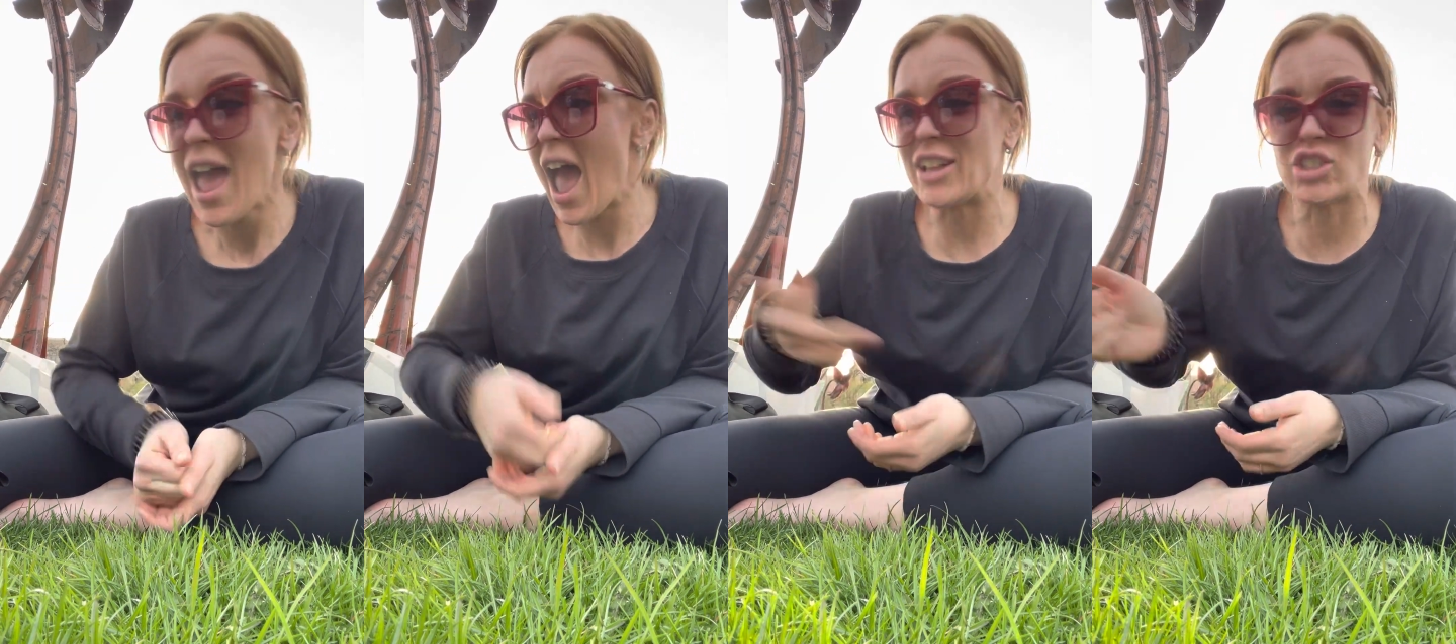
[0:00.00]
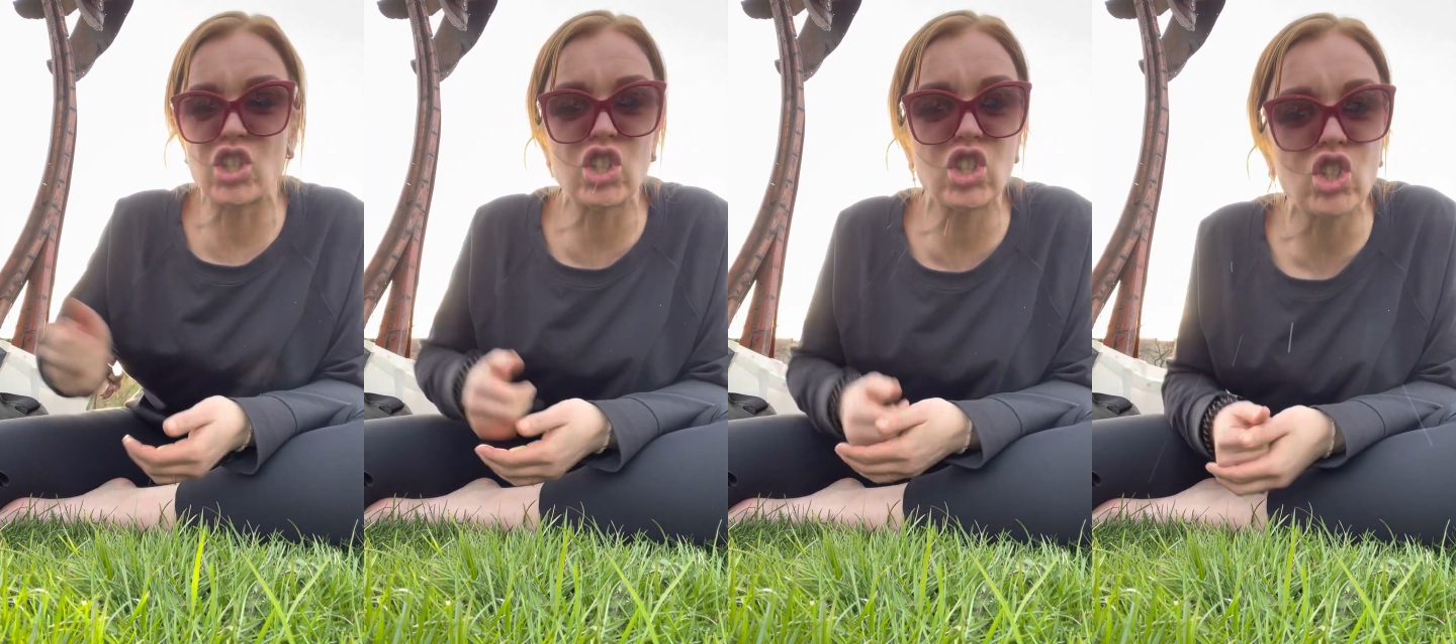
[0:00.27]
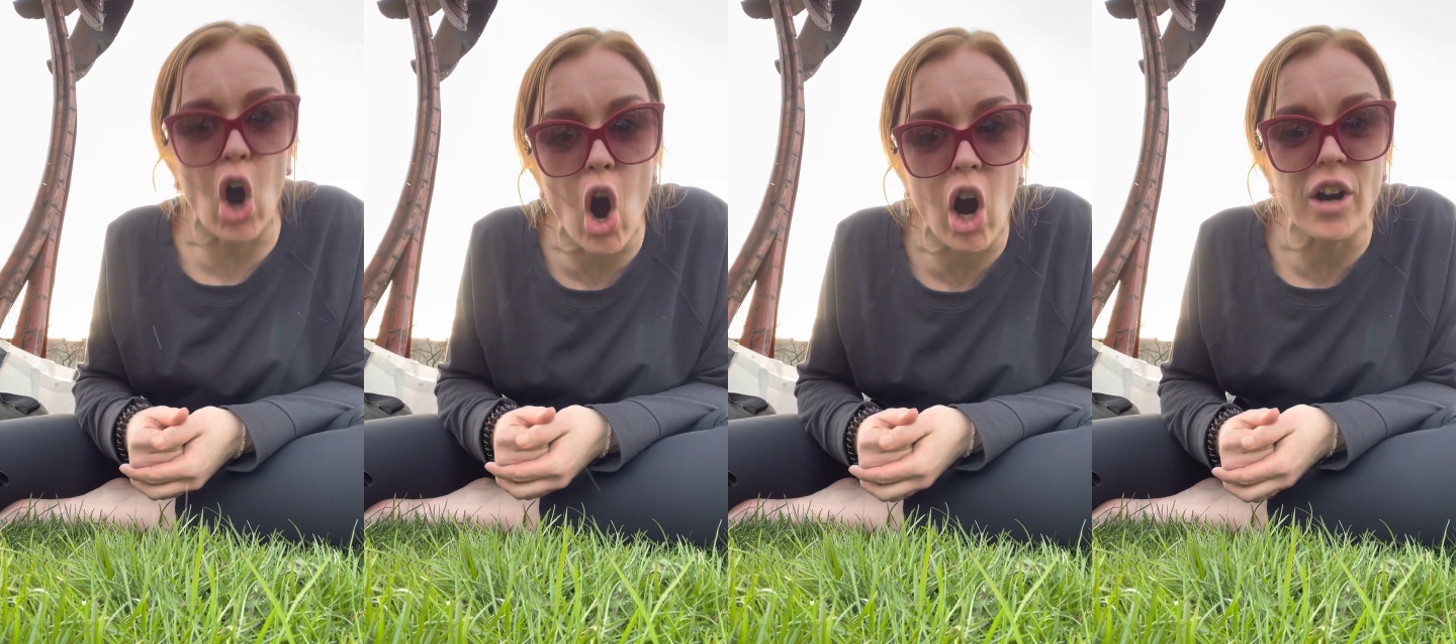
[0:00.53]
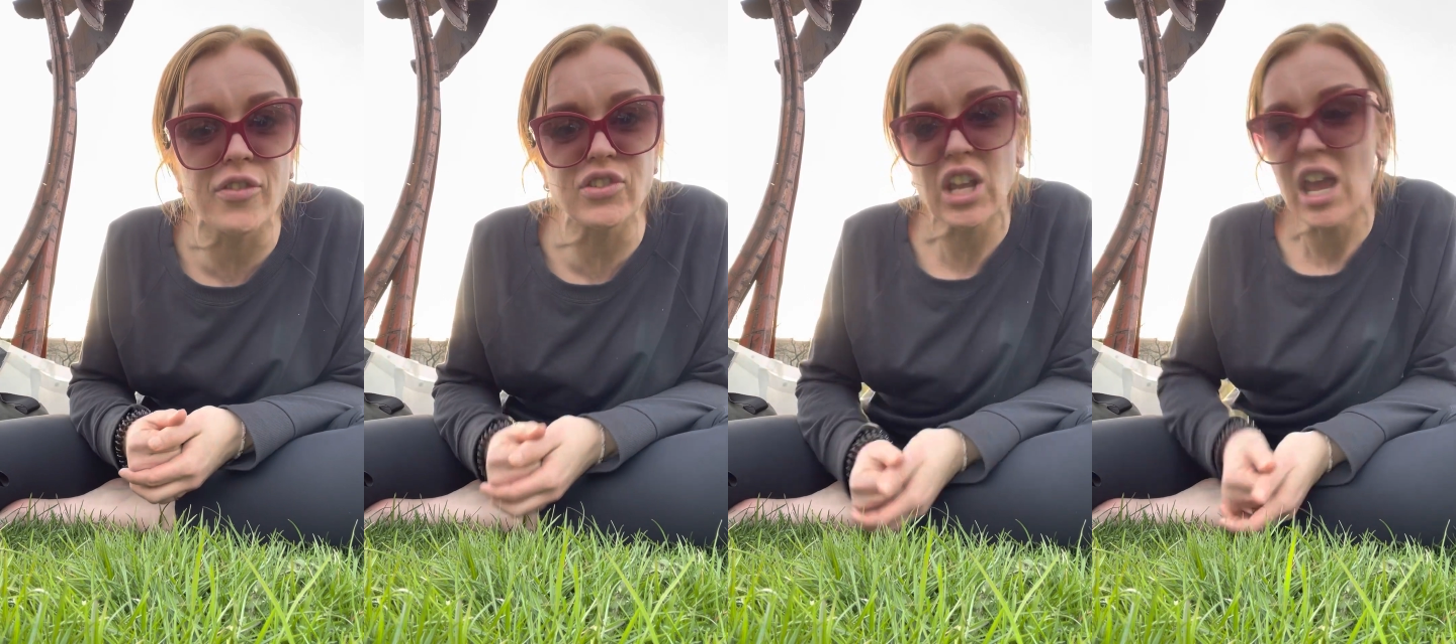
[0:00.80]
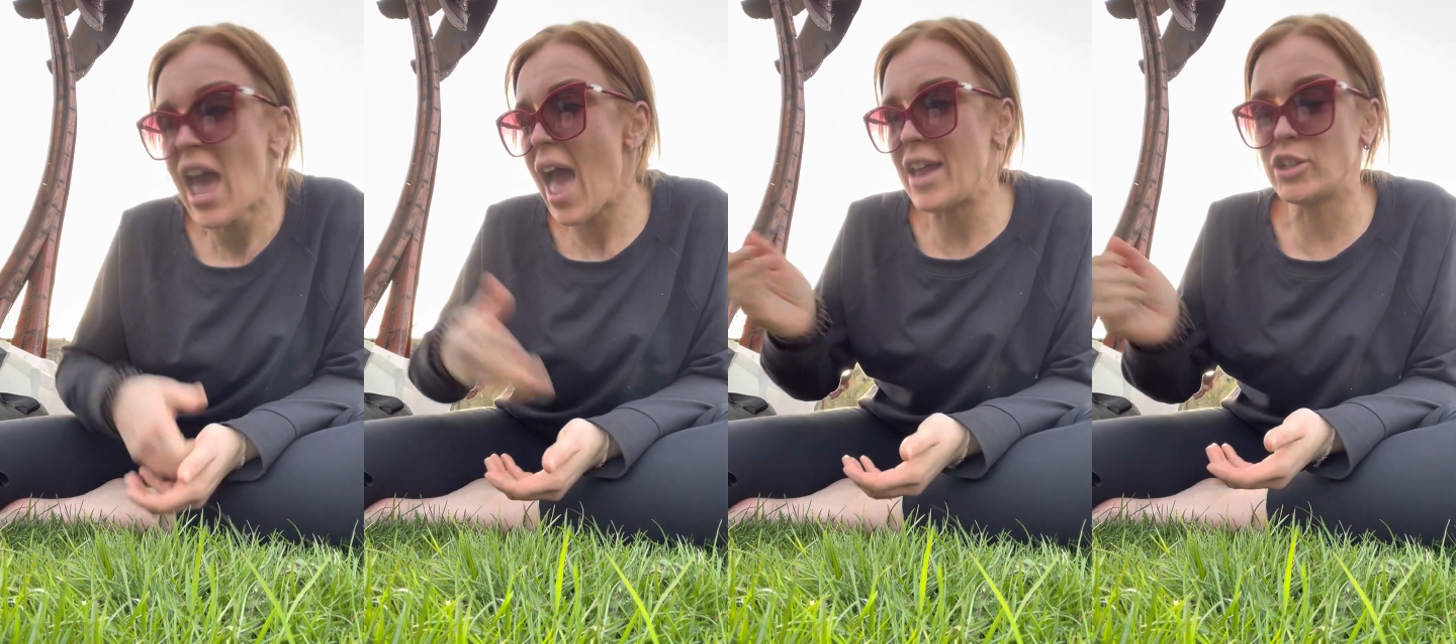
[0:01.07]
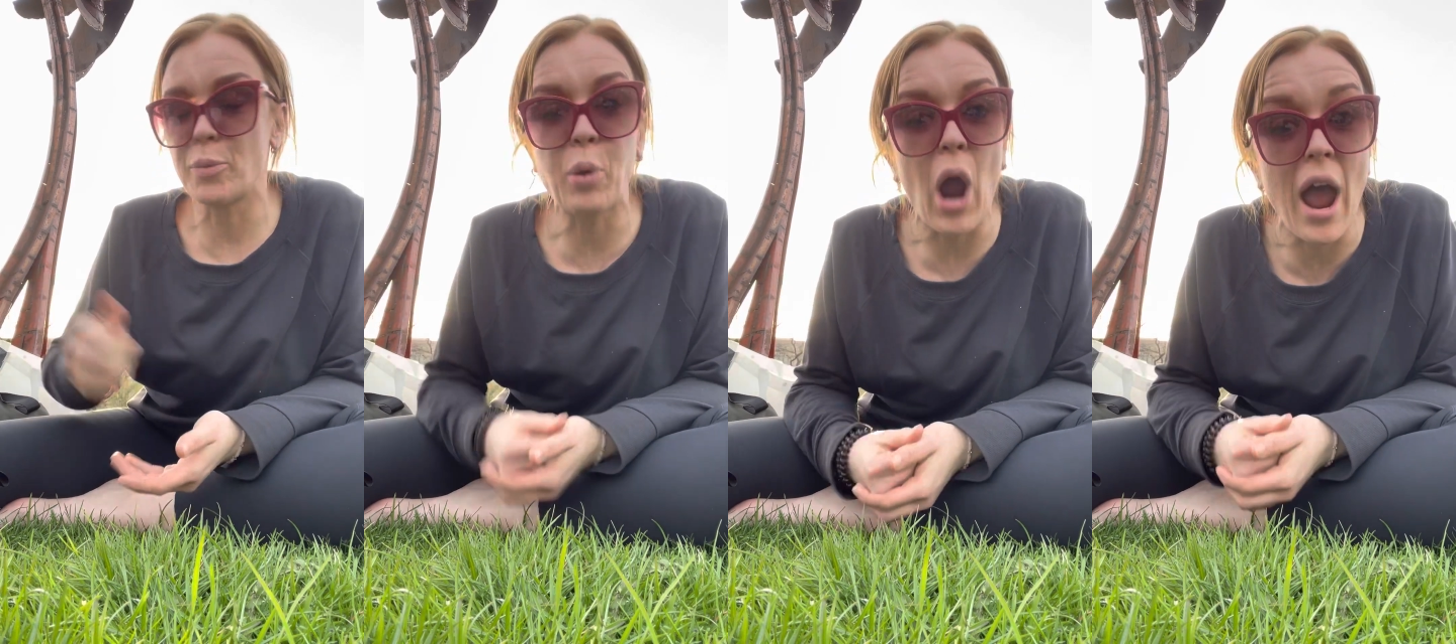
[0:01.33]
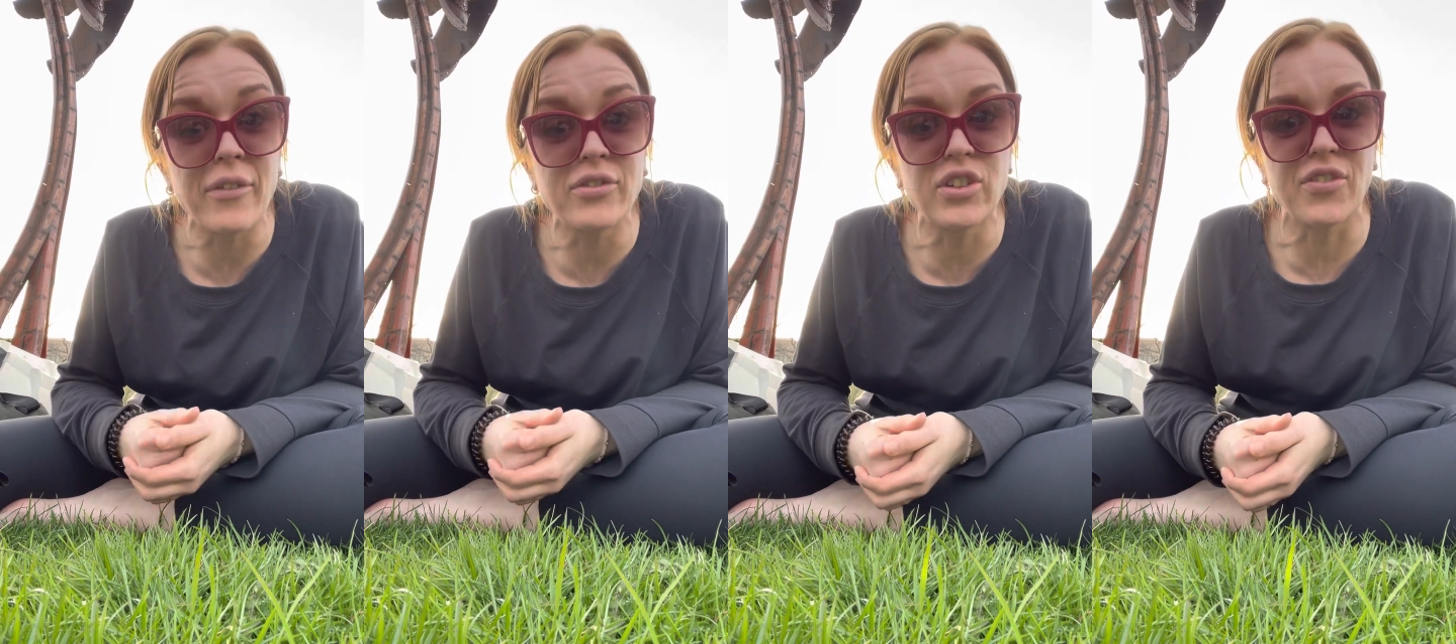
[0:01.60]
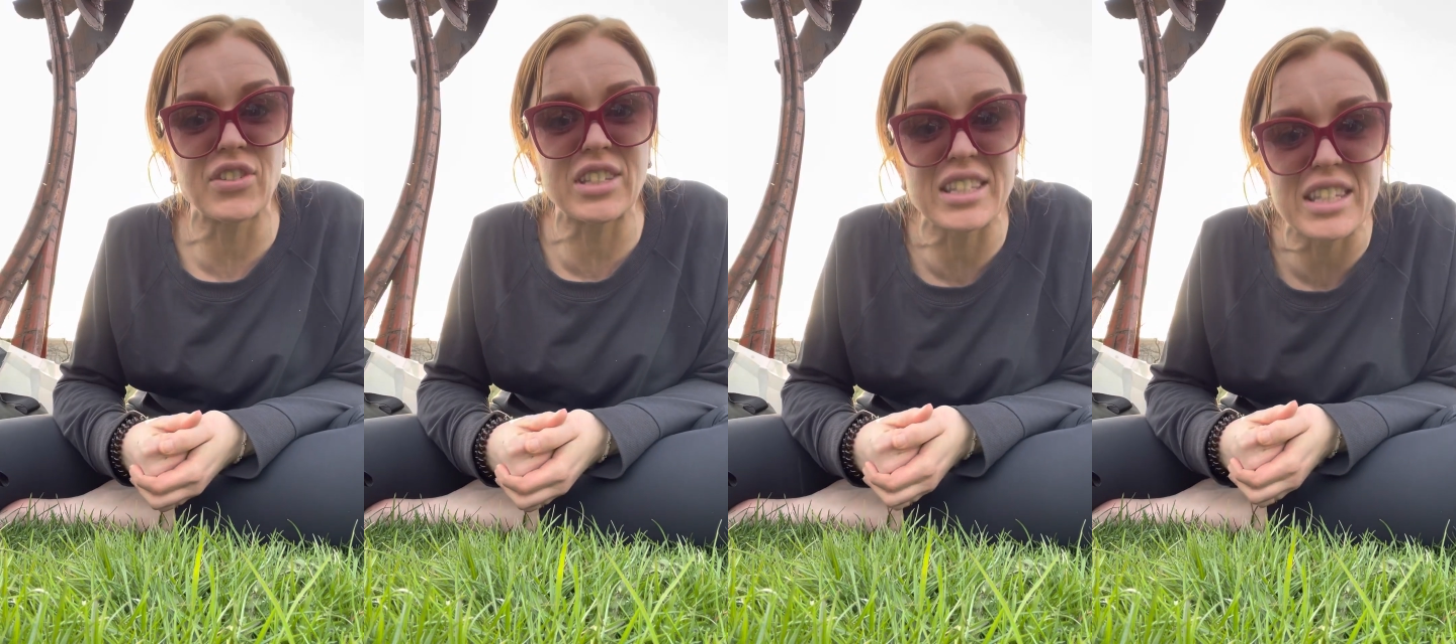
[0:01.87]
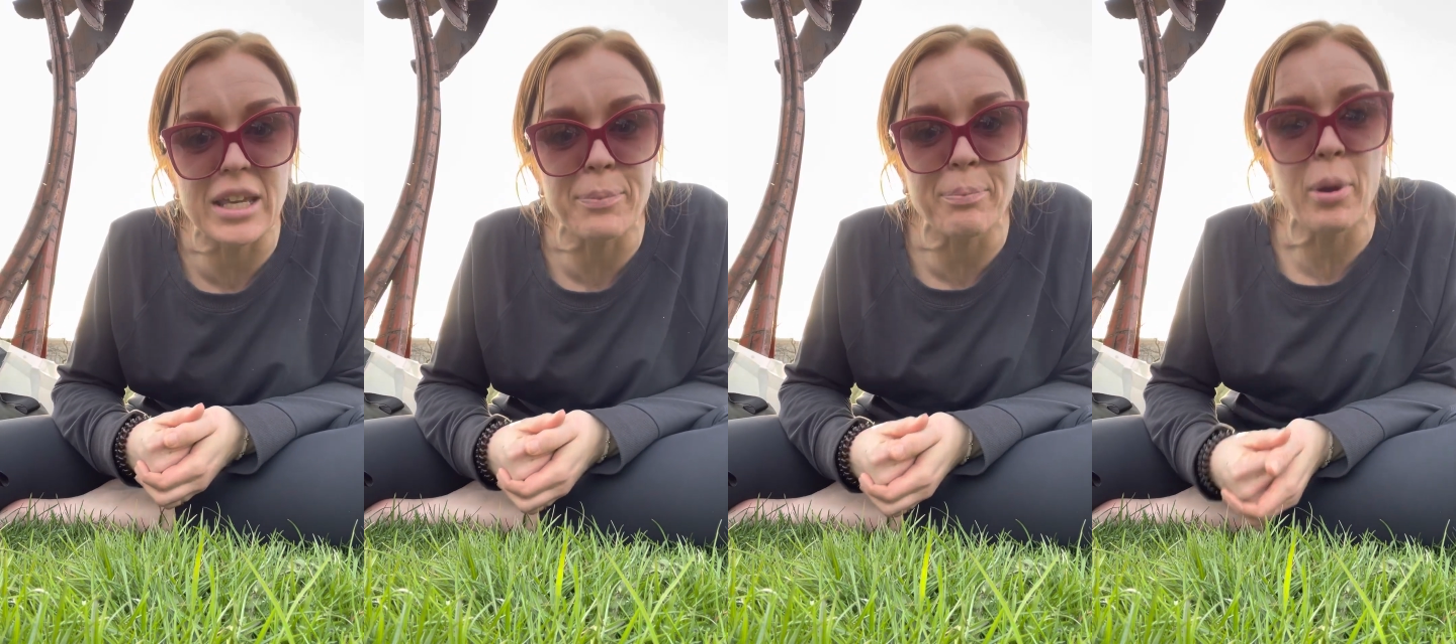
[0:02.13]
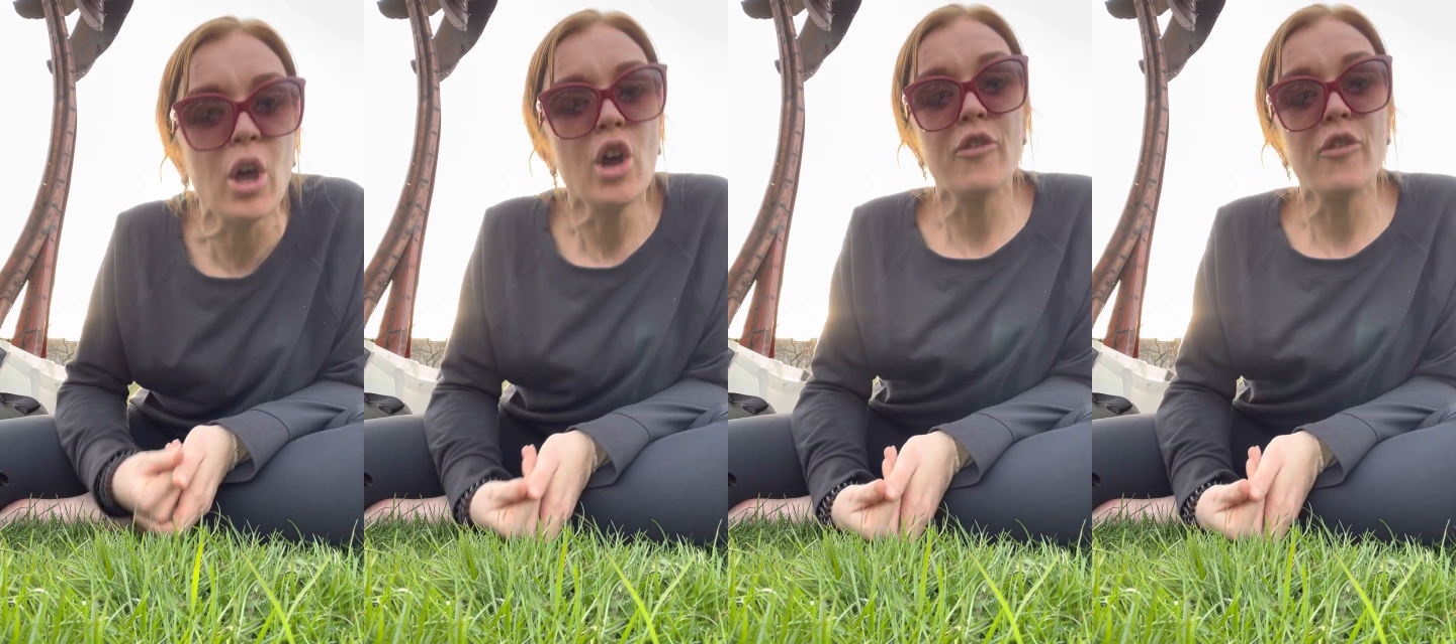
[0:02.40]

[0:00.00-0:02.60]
and starved and deprived of sleep